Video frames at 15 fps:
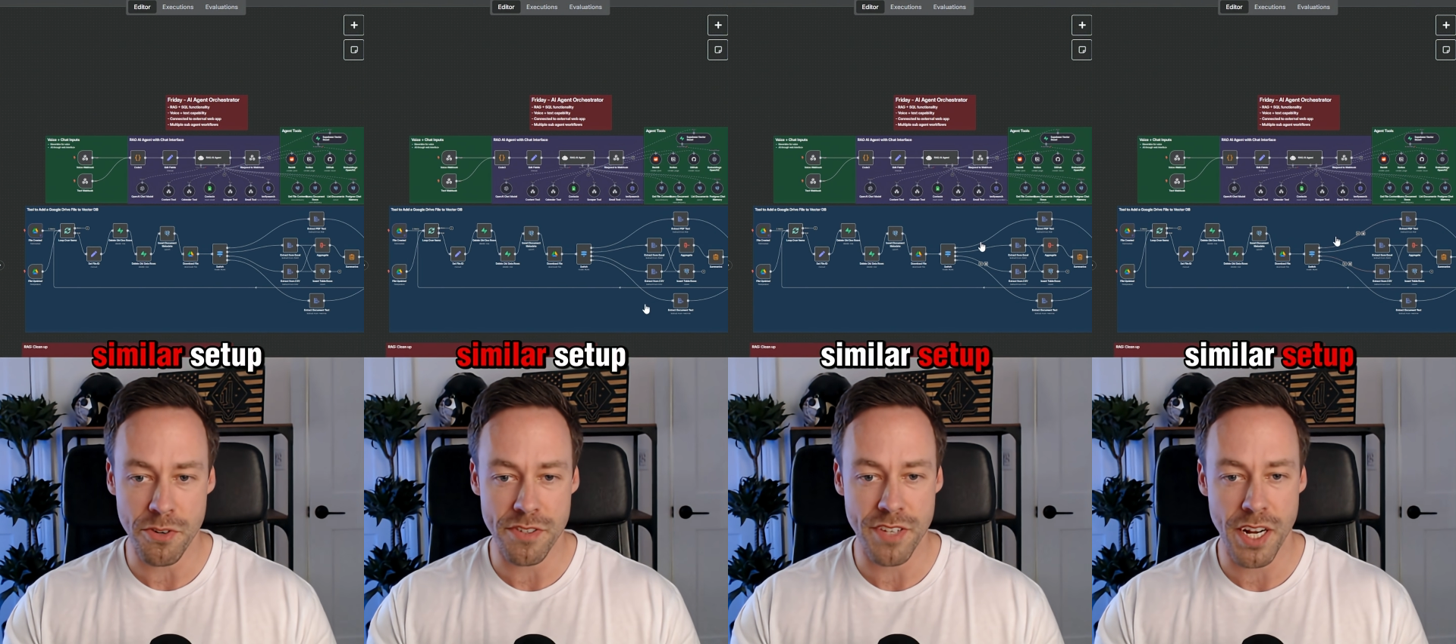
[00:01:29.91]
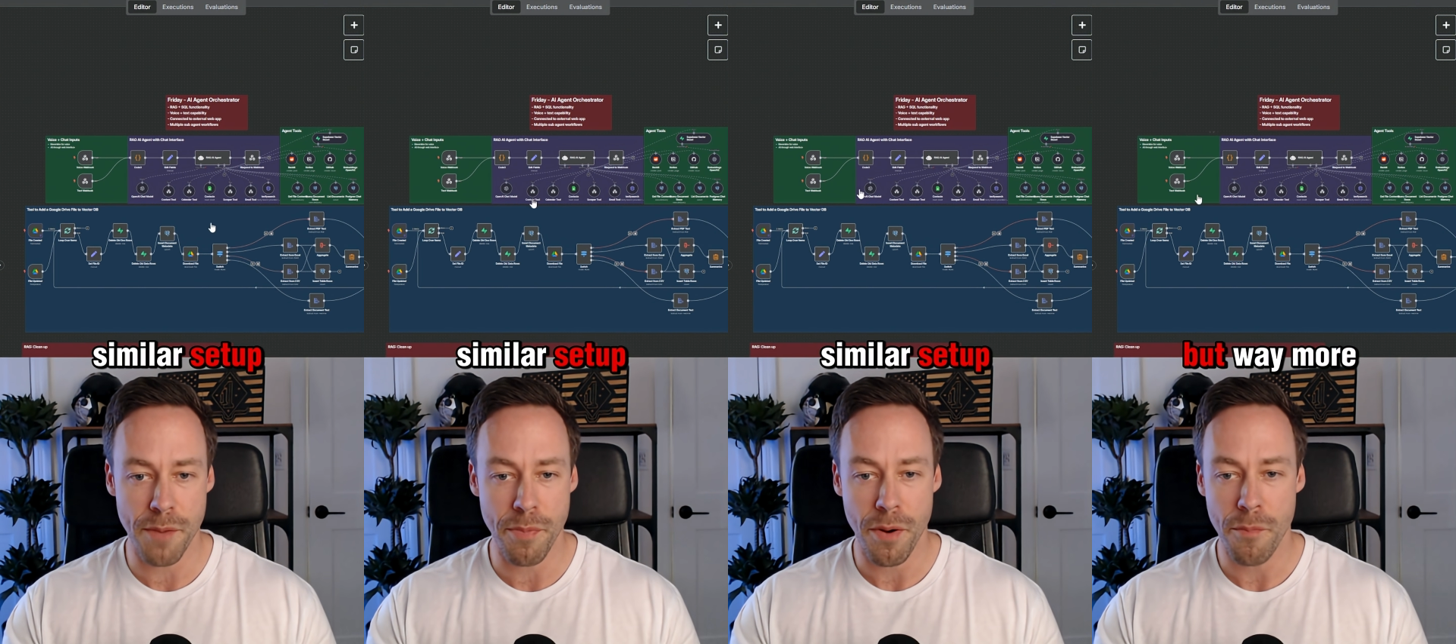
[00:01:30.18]

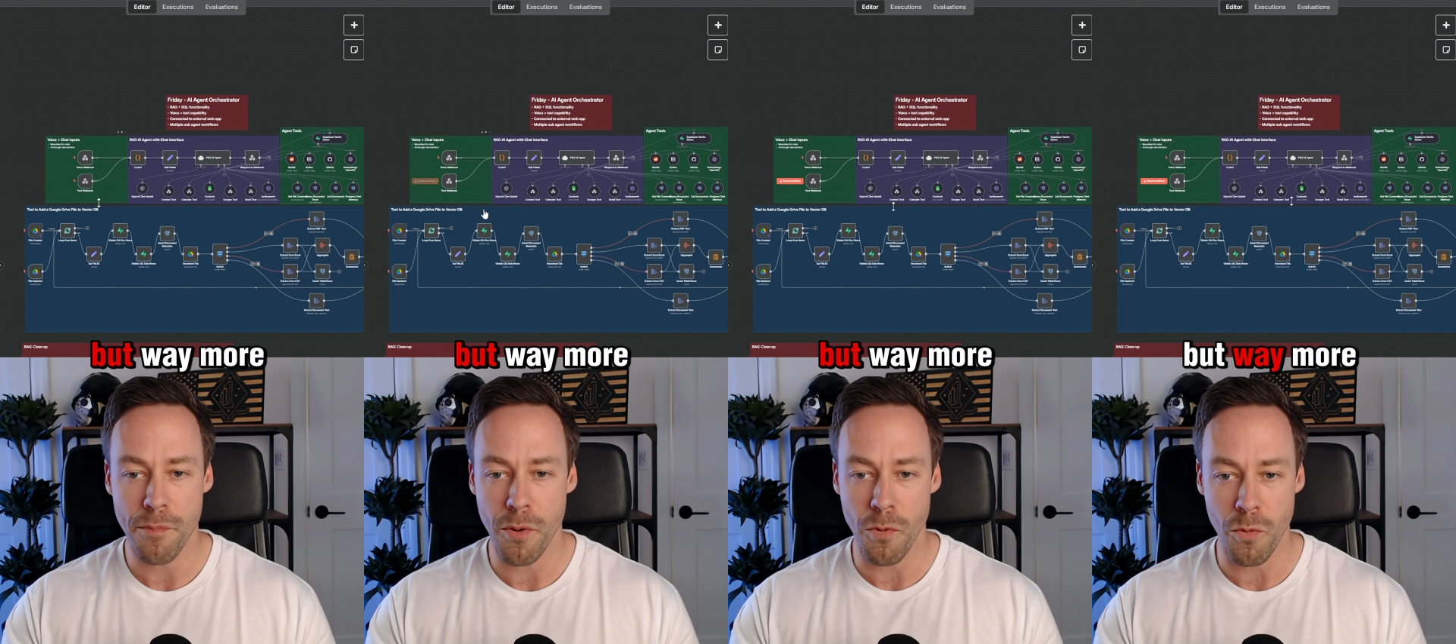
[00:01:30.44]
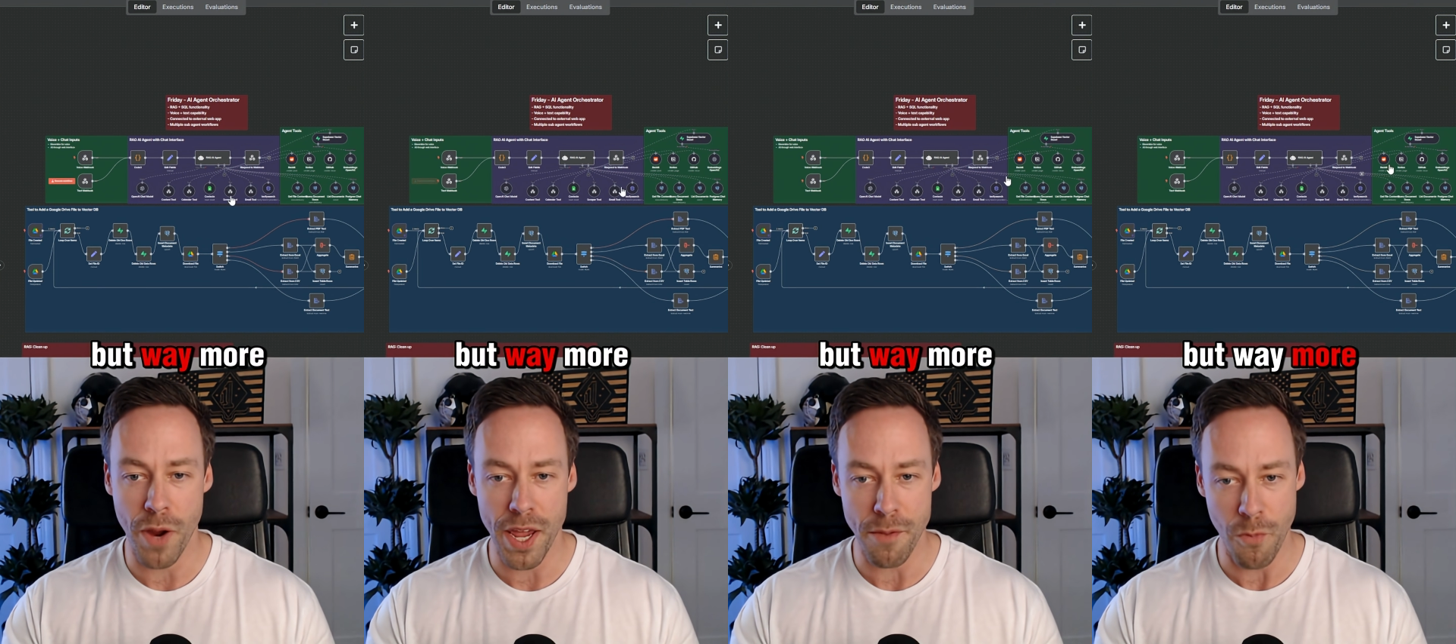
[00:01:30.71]
setup, but
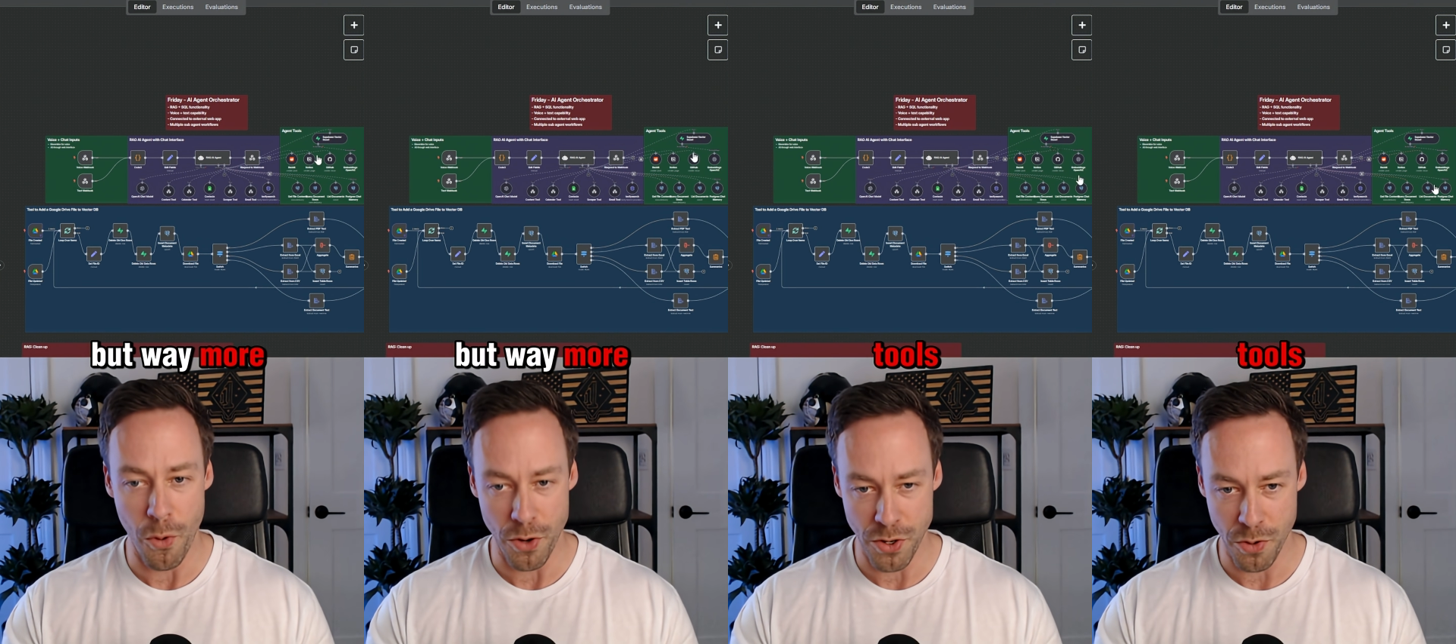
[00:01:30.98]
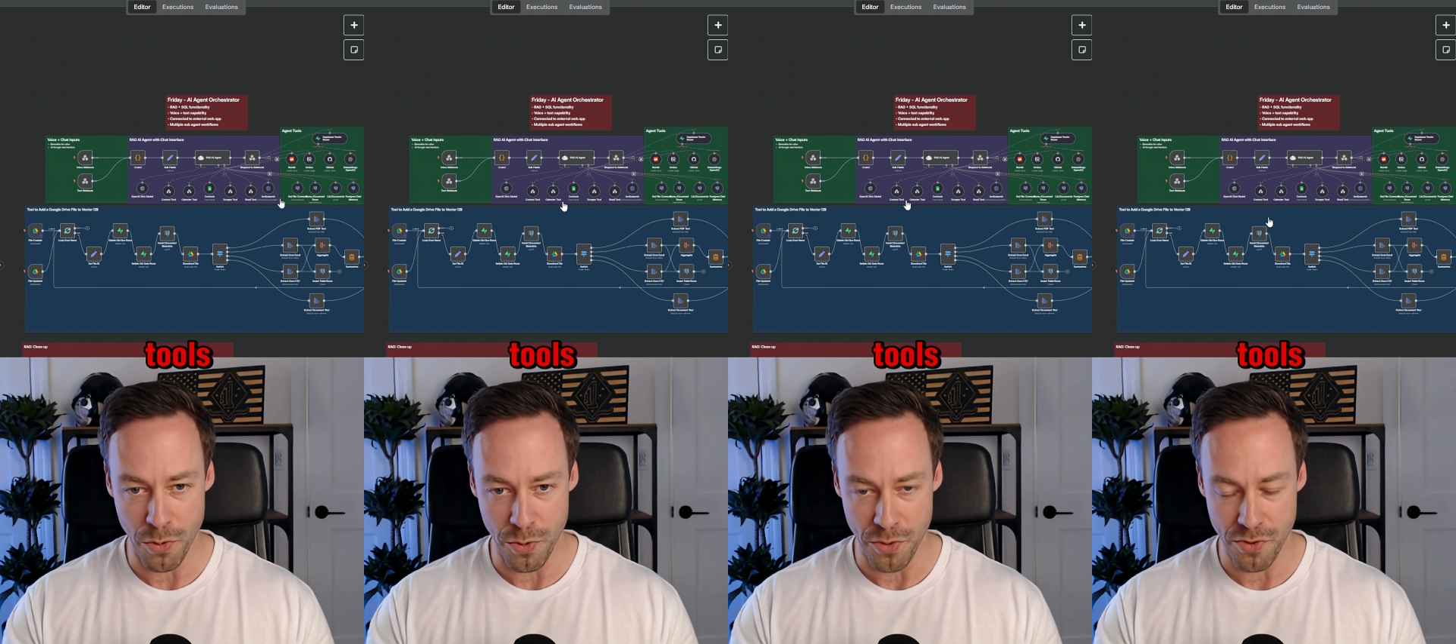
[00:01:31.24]
way more
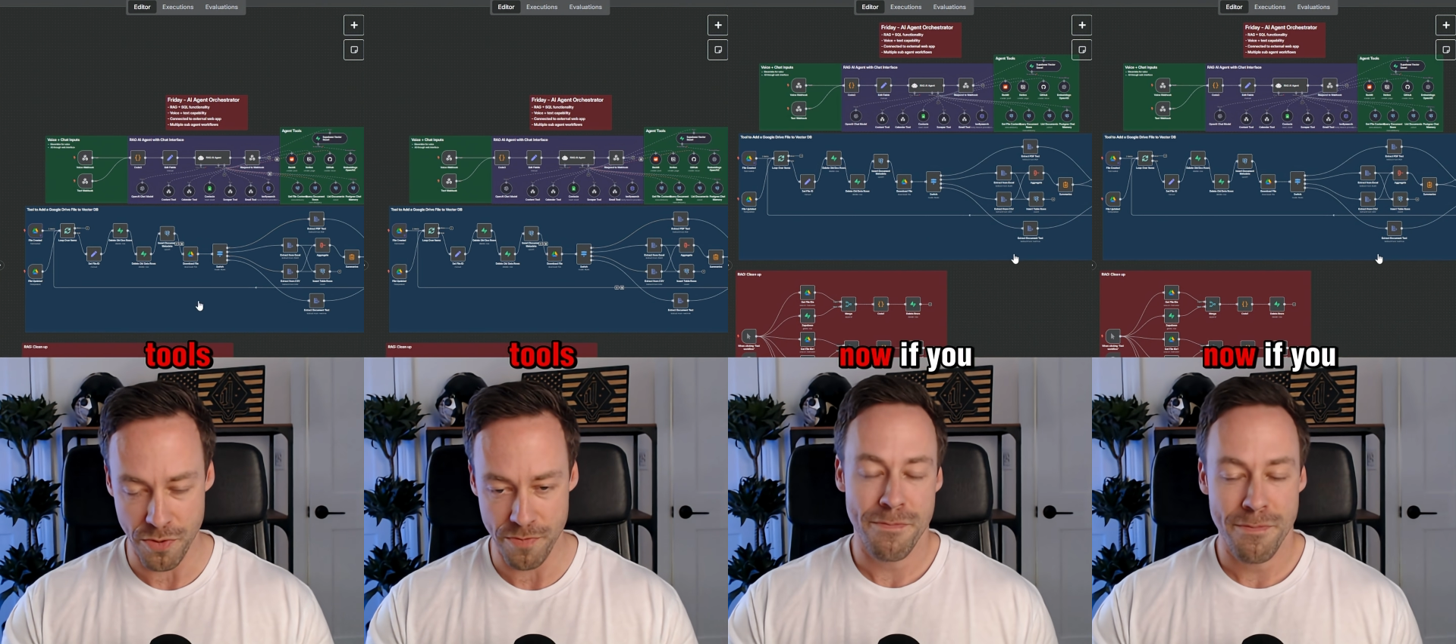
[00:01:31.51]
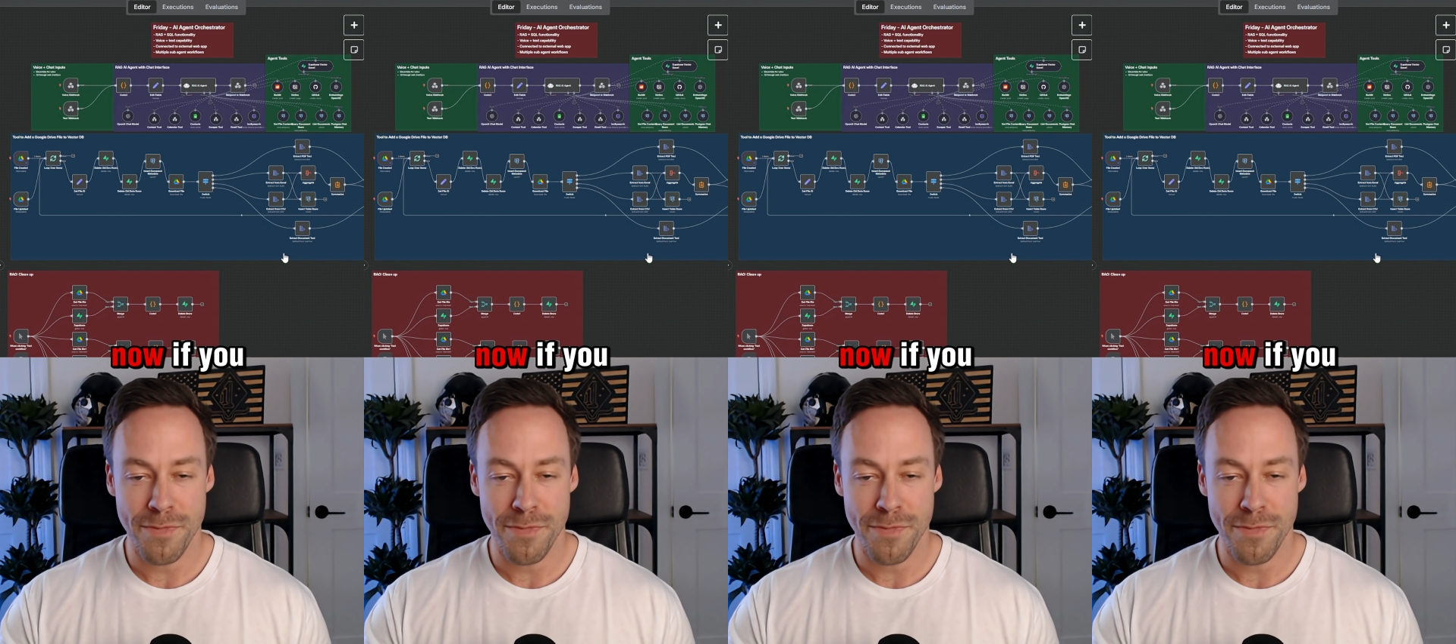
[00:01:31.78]
tools.